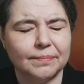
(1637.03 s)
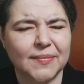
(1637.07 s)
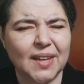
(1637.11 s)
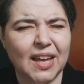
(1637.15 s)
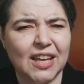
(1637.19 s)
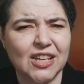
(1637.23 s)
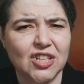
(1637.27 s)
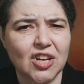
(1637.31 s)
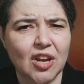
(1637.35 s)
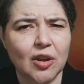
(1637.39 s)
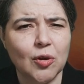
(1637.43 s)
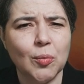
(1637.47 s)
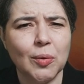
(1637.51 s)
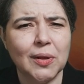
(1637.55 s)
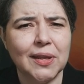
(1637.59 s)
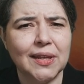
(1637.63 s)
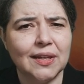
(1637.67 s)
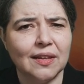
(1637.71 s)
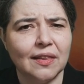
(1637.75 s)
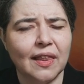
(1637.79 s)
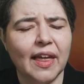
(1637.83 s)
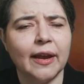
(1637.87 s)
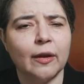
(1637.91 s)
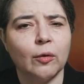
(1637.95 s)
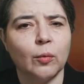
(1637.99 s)
I
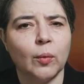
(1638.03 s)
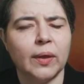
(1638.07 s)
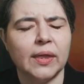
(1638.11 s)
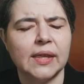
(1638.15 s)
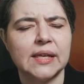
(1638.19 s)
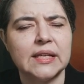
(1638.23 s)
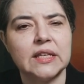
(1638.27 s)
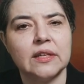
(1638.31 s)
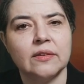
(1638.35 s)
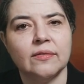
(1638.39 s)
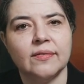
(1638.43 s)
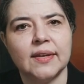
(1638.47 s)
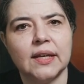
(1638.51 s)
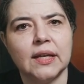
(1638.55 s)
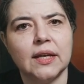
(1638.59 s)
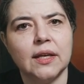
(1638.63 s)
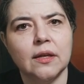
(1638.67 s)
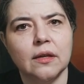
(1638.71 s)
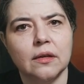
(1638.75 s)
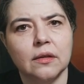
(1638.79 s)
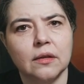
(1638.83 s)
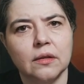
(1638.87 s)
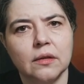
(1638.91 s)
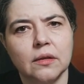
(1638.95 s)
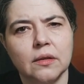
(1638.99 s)
generally like relativity.
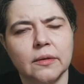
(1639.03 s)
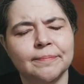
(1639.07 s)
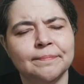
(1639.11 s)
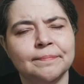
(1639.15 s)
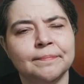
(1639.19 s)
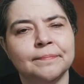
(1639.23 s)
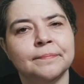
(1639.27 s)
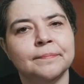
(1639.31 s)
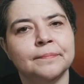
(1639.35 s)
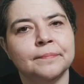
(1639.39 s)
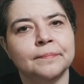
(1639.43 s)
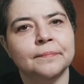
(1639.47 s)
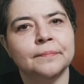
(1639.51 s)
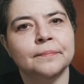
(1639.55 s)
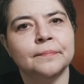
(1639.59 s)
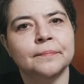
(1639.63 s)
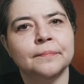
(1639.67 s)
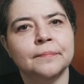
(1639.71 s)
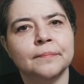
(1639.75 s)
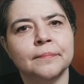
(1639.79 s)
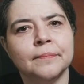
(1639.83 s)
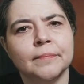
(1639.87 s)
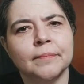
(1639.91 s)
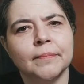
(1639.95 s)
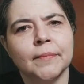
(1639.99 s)

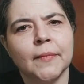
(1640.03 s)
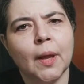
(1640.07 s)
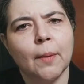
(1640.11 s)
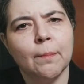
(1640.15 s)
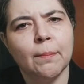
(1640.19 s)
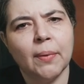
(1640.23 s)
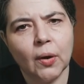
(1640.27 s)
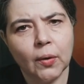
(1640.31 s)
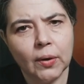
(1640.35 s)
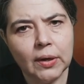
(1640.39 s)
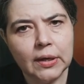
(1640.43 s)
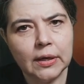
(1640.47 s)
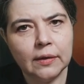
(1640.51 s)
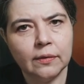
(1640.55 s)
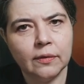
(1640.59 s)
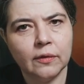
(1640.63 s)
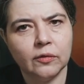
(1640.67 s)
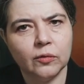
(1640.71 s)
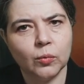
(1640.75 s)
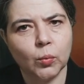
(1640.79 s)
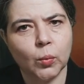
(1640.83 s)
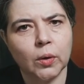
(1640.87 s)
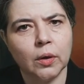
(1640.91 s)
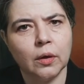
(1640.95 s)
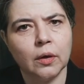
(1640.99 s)
Buried in
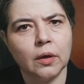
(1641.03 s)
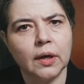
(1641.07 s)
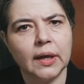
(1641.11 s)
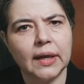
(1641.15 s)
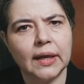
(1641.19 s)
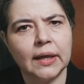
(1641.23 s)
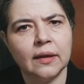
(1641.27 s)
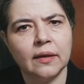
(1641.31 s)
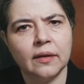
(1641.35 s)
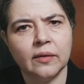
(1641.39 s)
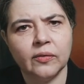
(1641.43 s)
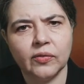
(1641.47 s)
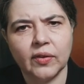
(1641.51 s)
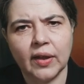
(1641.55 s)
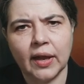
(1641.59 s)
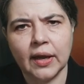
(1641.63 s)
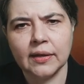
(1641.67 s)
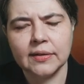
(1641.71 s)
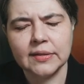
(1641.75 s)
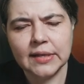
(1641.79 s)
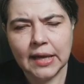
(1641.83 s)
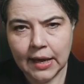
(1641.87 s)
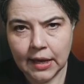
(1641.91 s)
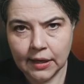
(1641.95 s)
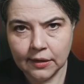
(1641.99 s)
this work is a
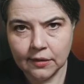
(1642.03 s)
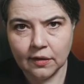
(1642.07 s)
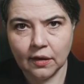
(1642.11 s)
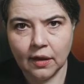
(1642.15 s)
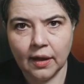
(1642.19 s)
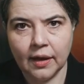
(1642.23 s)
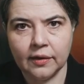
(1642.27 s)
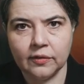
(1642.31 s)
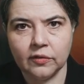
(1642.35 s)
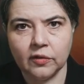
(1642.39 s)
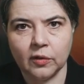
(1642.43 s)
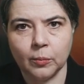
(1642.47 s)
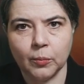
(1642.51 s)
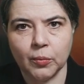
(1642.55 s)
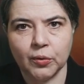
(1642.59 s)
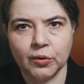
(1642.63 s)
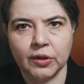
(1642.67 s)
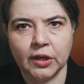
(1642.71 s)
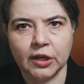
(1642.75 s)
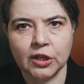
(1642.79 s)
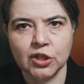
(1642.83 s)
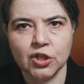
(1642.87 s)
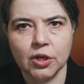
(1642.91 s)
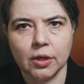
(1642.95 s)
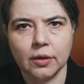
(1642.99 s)
tantalizing
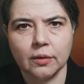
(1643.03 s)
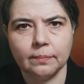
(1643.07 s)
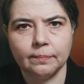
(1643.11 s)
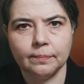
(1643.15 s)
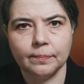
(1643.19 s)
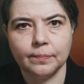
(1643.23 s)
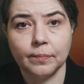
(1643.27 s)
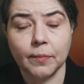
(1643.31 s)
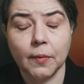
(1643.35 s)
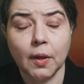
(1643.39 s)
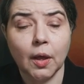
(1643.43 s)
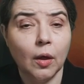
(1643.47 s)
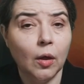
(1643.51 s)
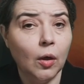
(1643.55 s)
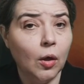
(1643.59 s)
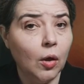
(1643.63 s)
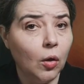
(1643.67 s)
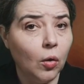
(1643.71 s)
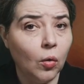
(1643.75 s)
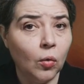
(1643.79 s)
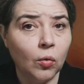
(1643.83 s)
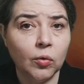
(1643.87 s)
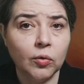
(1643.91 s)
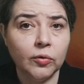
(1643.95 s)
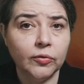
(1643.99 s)
prediction.
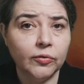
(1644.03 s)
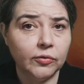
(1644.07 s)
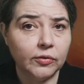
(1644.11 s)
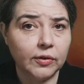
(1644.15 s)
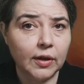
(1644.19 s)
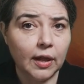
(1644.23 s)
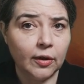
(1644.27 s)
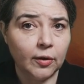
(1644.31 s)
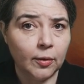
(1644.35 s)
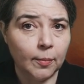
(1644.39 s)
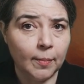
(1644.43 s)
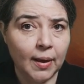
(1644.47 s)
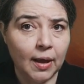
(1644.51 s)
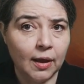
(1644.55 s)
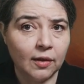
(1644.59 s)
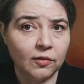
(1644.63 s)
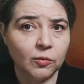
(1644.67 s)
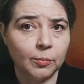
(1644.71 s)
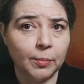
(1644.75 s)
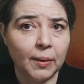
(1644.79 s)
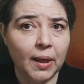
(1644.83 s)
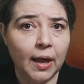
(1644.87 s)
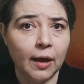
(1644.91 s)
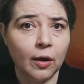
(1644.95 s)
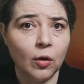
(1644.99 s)
Old stellar mass
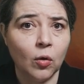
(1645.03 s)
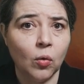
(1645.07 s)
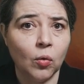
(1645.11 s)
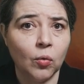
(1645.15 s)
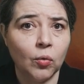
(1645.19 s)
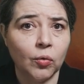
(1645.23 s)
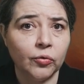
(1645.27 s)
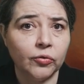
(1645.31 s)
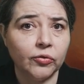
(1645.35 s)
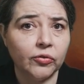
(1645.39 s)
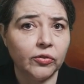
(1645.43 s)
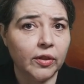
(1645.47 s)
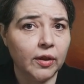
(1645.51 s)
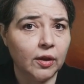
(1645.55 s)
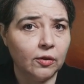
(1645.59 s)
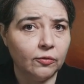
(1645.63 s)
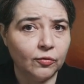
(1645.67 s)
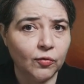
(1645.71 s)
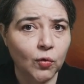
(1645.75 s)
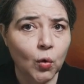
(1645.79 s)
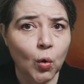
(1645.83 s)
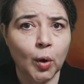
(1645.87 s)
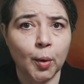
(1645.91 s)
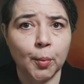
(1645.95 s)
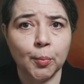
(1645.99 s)
black holes that
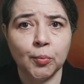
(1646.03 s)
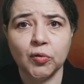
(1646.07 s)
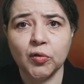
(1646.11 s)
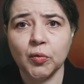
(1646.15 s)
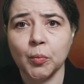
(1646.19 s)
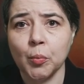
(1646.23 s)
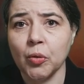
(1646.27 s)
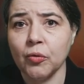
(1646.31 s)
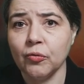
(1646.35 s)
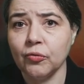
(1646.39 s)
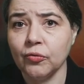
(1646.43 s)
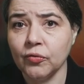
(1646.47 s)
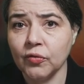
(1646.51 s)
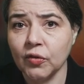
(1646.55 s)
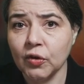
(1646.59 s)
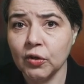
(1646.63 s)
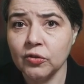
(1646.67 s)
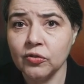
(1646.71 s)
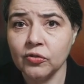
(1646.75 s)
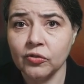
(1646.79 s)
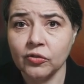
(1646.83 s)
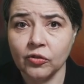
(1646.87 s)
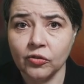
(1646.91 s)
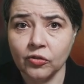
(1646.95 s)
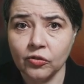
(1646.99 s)
formed from the
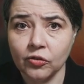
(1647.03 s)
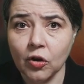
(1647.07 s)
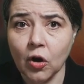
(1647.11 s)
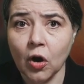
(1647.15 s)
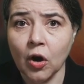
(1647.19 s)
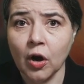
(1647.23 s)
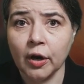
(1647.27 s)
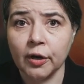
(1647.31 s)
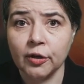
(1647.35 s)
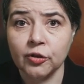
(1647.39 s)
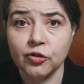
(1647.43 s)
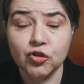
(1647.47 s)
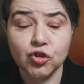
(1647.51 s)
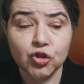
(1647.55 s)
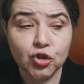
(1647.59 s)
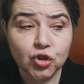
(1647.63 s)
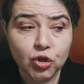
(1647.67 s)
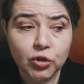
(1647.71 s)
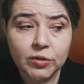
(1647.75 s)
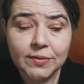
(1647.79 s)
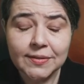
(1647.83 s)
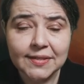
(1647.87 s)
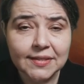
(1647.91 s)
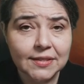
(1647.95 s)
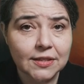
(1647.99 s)
first stars
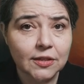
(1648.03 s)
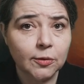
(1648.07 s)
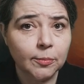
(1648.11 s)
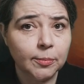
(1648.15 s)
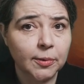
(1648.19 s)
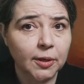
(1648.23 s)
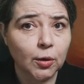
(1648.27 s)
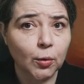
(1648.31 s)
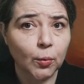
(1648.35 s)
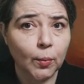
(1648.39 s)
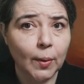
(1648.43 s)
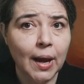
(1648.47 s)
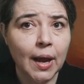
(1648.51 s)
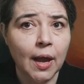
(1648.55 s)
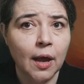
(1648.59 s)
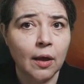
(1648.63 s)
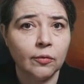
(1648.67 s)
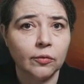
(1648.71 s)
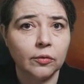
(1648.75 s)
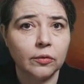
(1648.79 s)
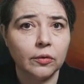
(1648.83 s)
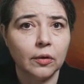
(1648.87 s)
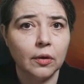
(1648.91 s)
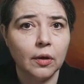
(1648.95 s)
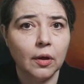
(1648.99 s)
should still be
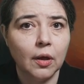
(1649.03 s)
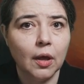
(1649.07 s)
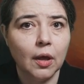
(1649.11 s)
around,